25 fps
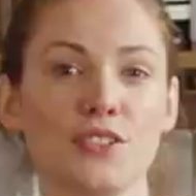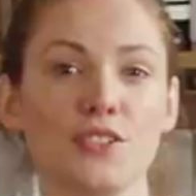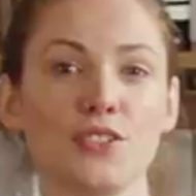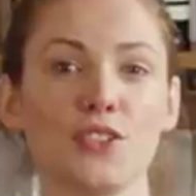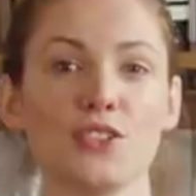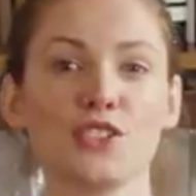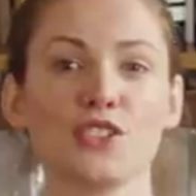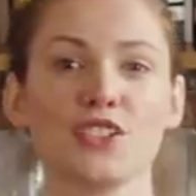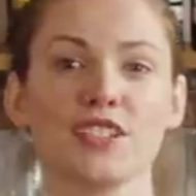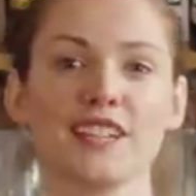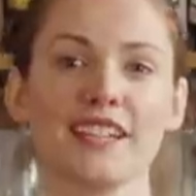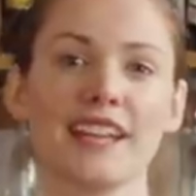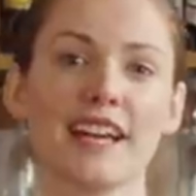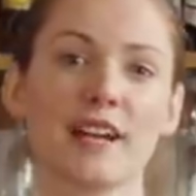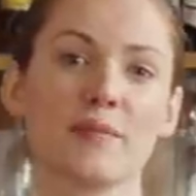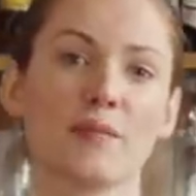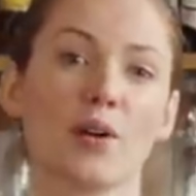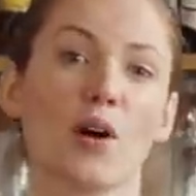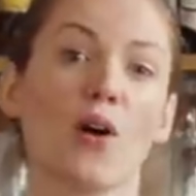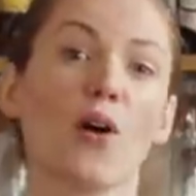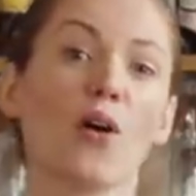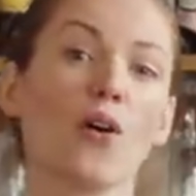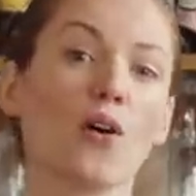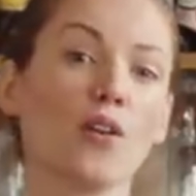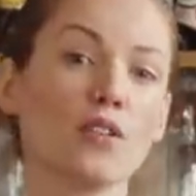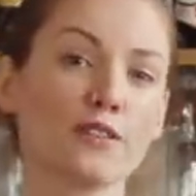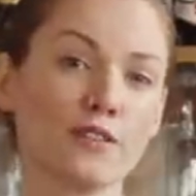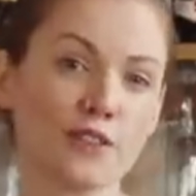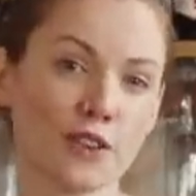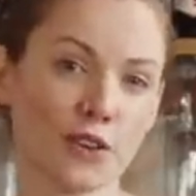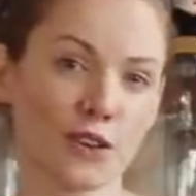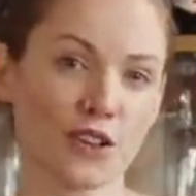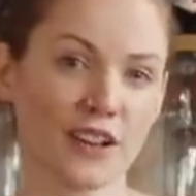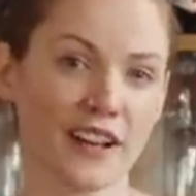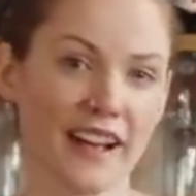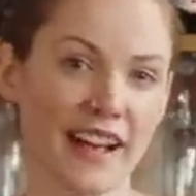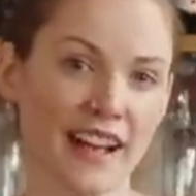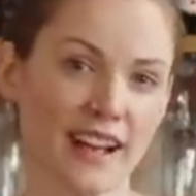Usually I'm all
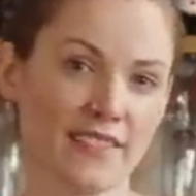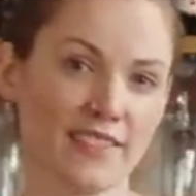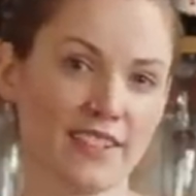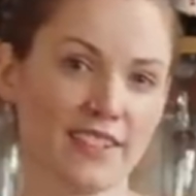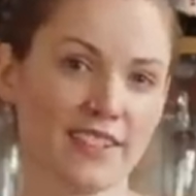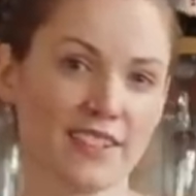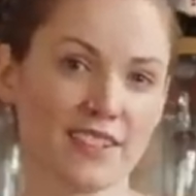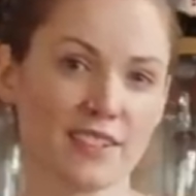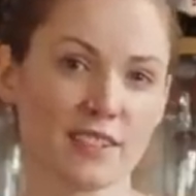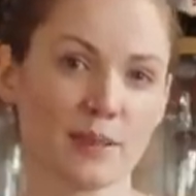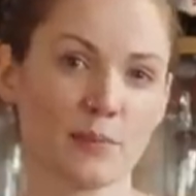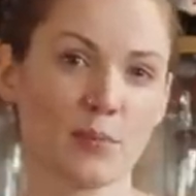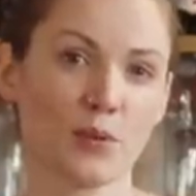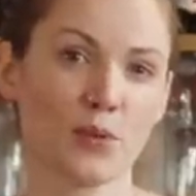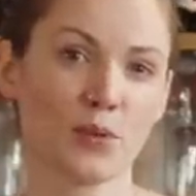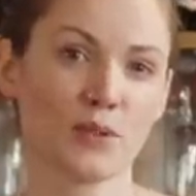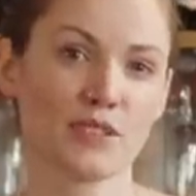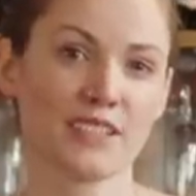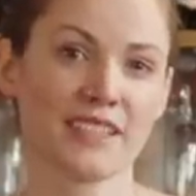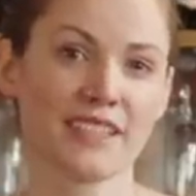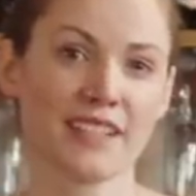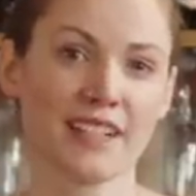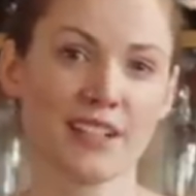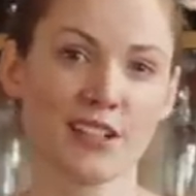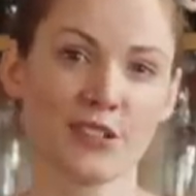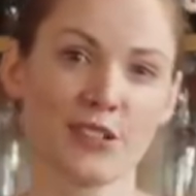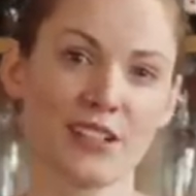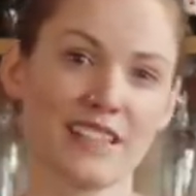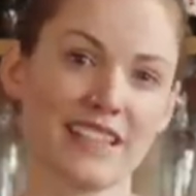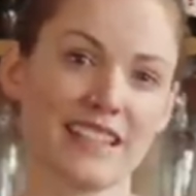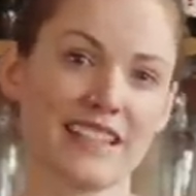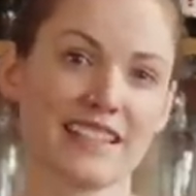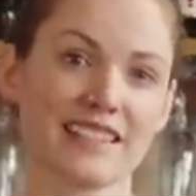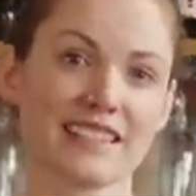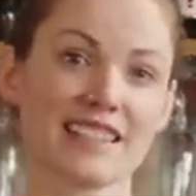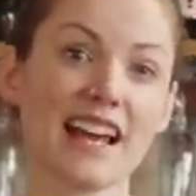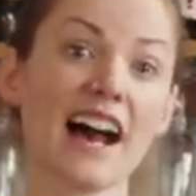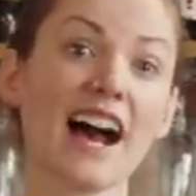for having the supporting
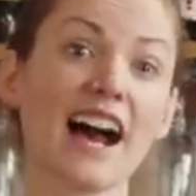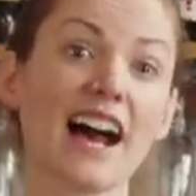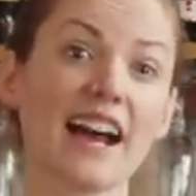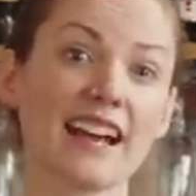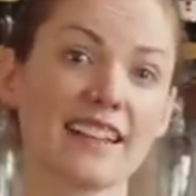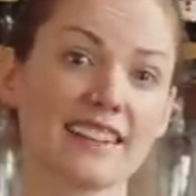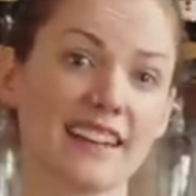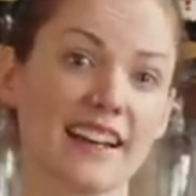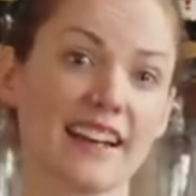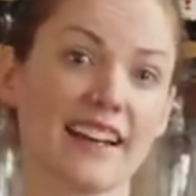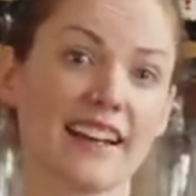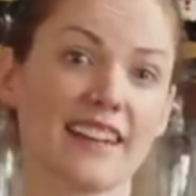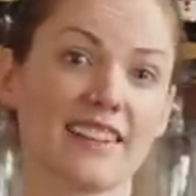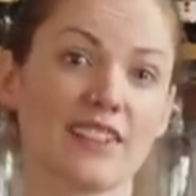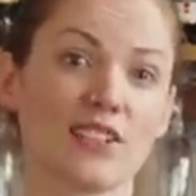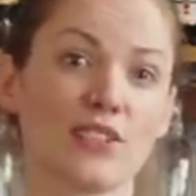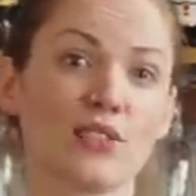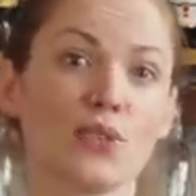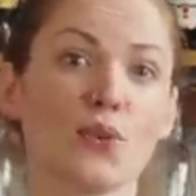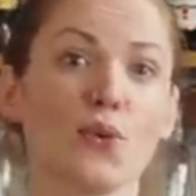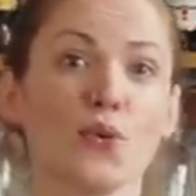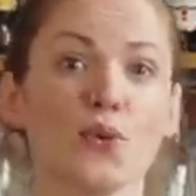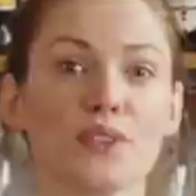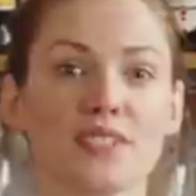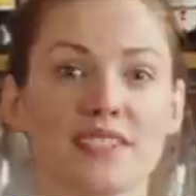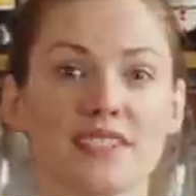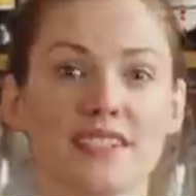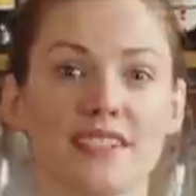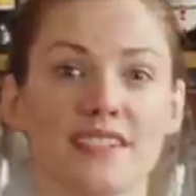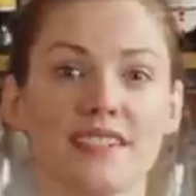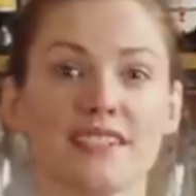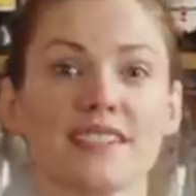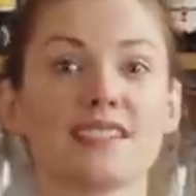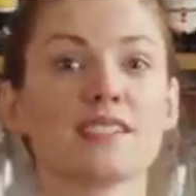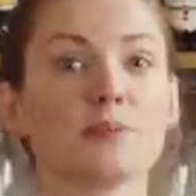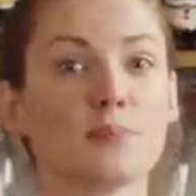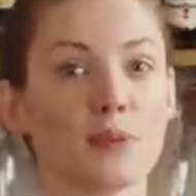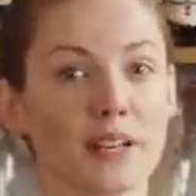ingredients highlight the notes in
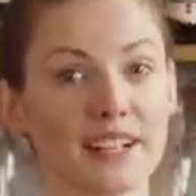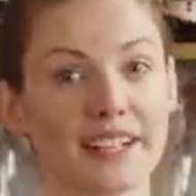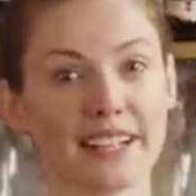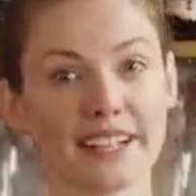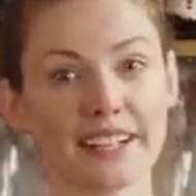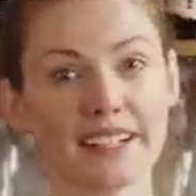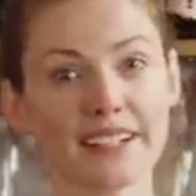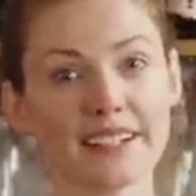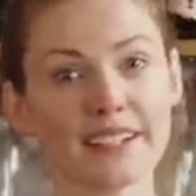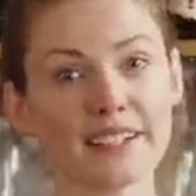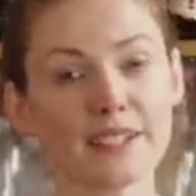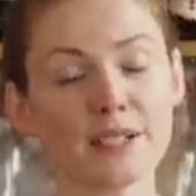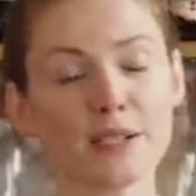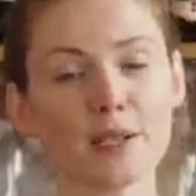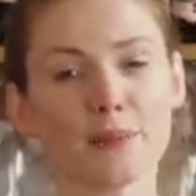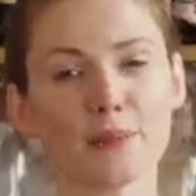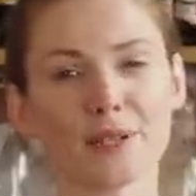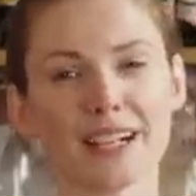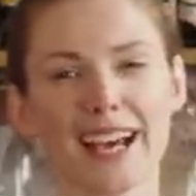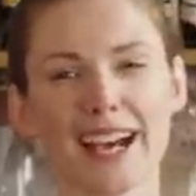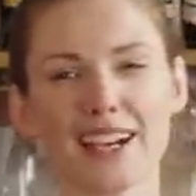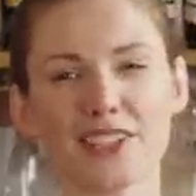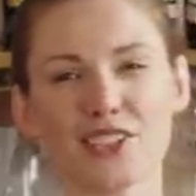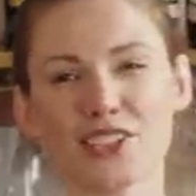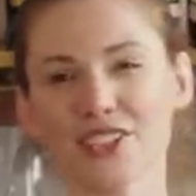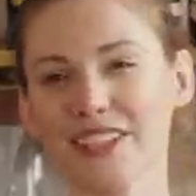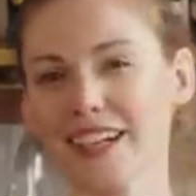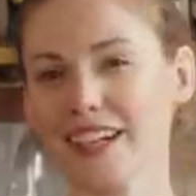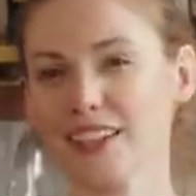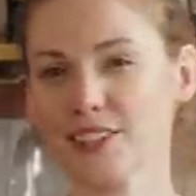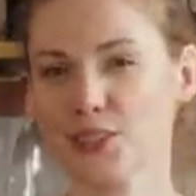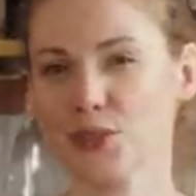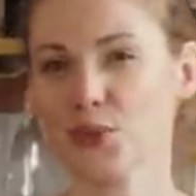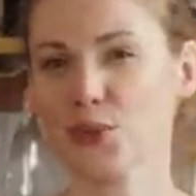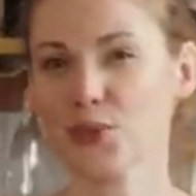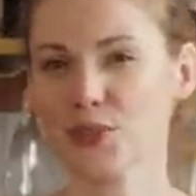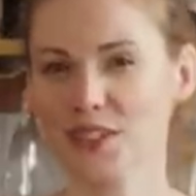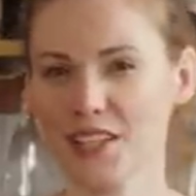the spirit, but actually I
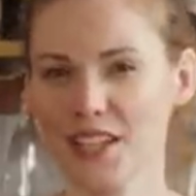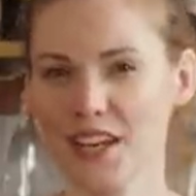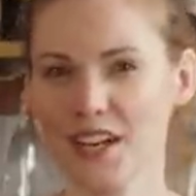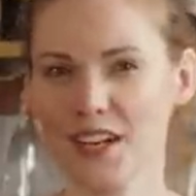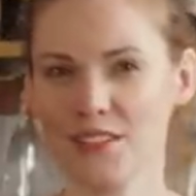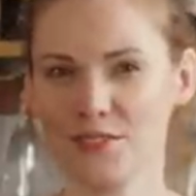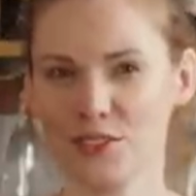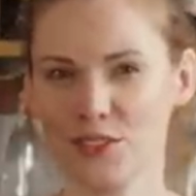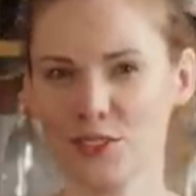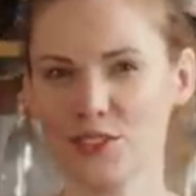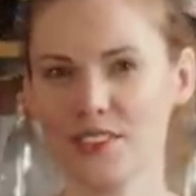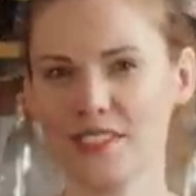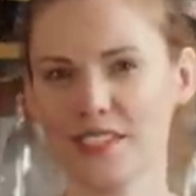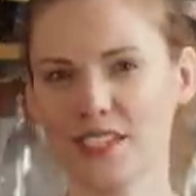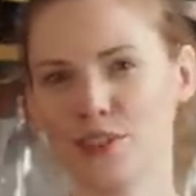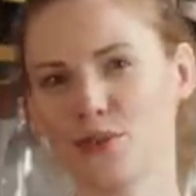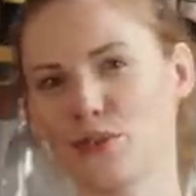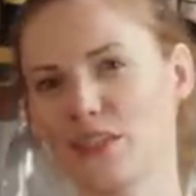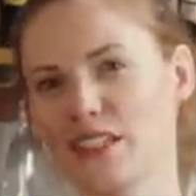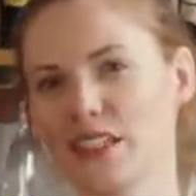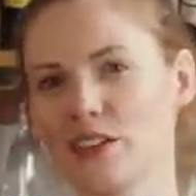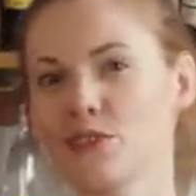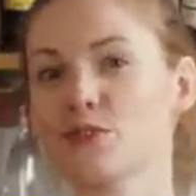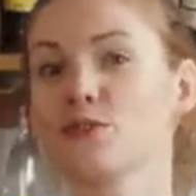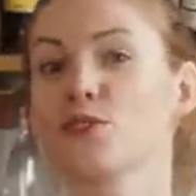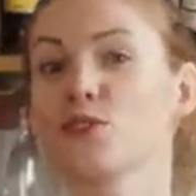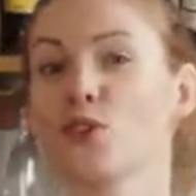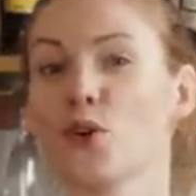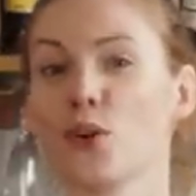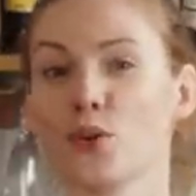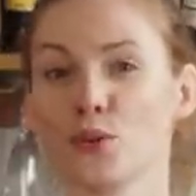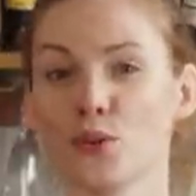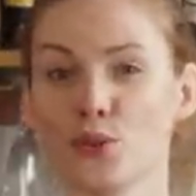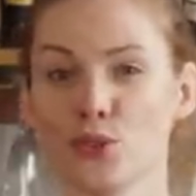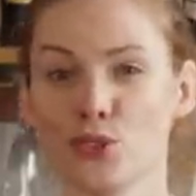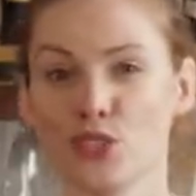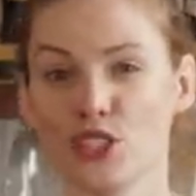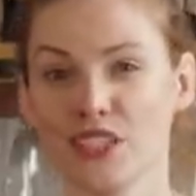don't love using a really
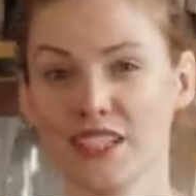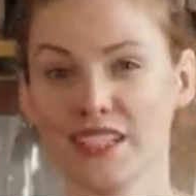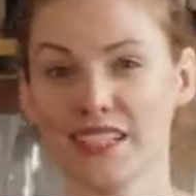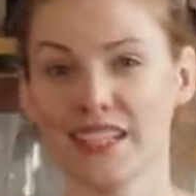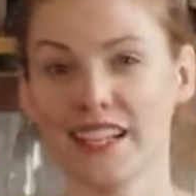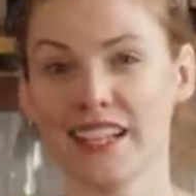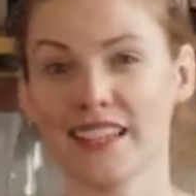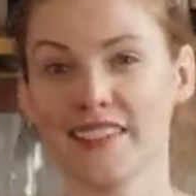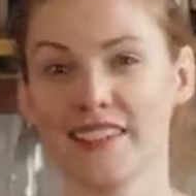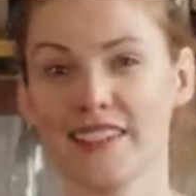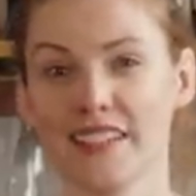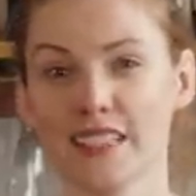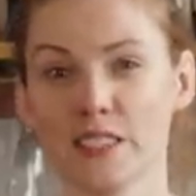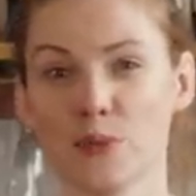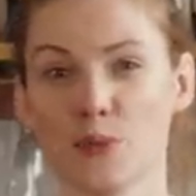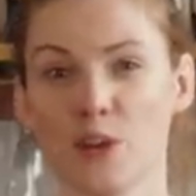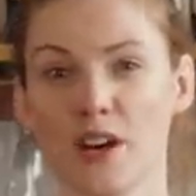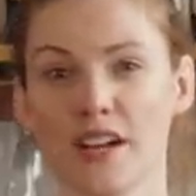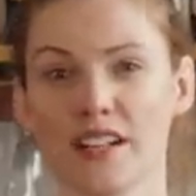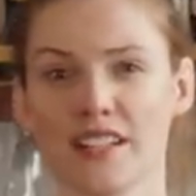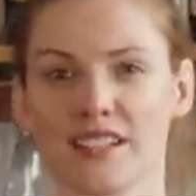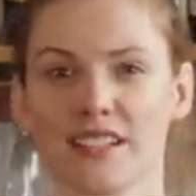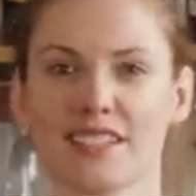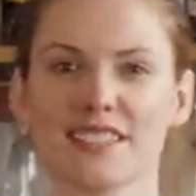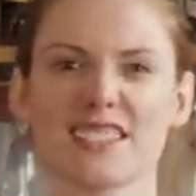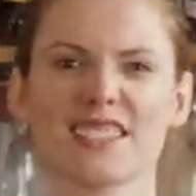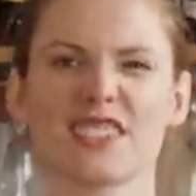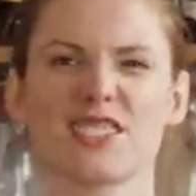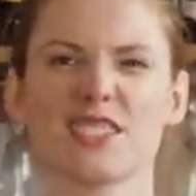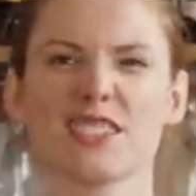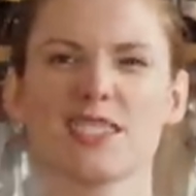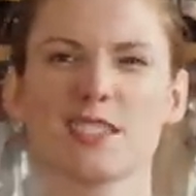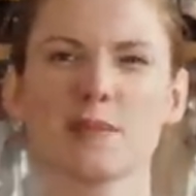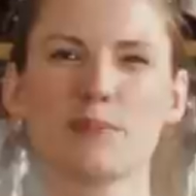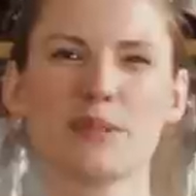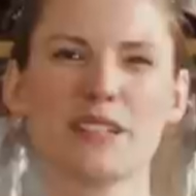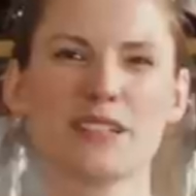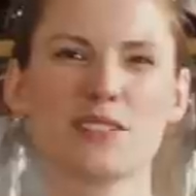floral gin in this one because it's
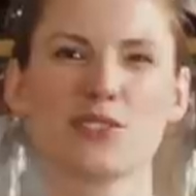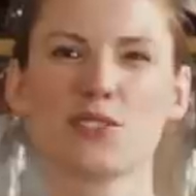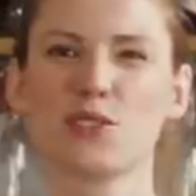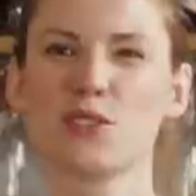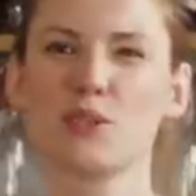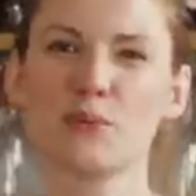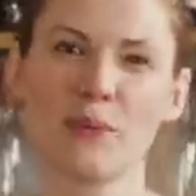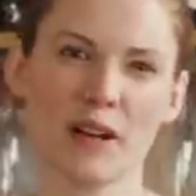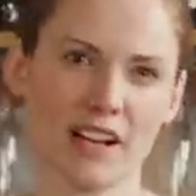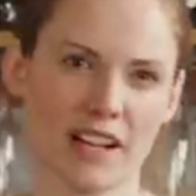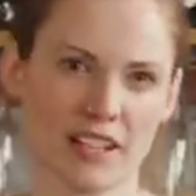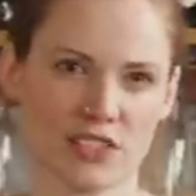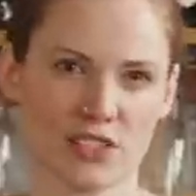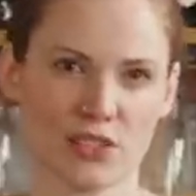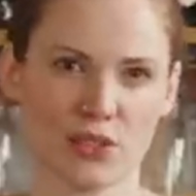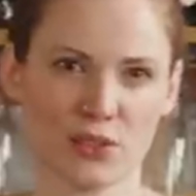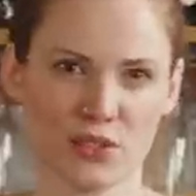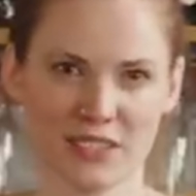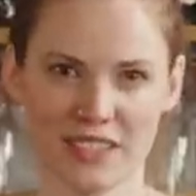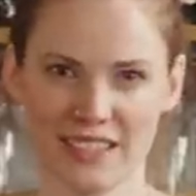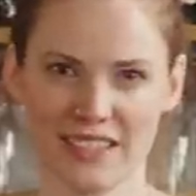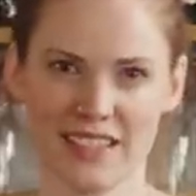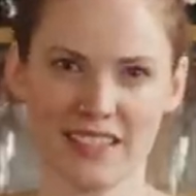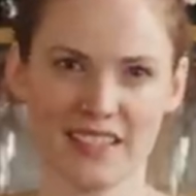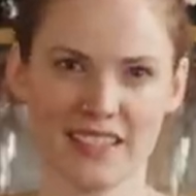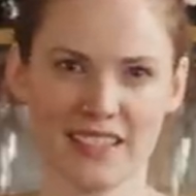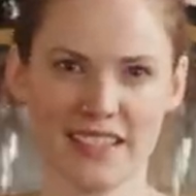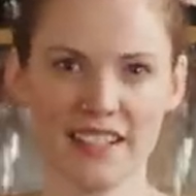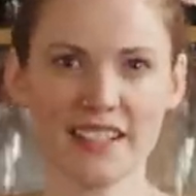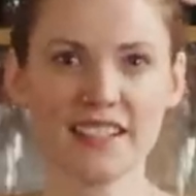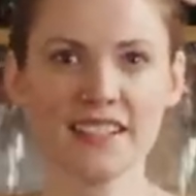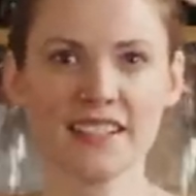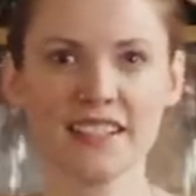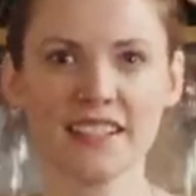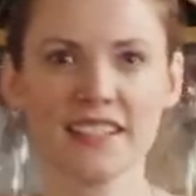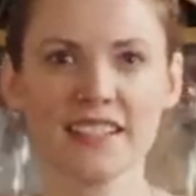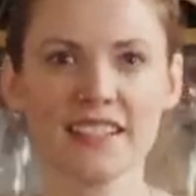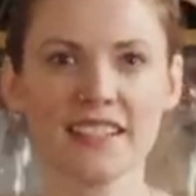just a bit too much altogether.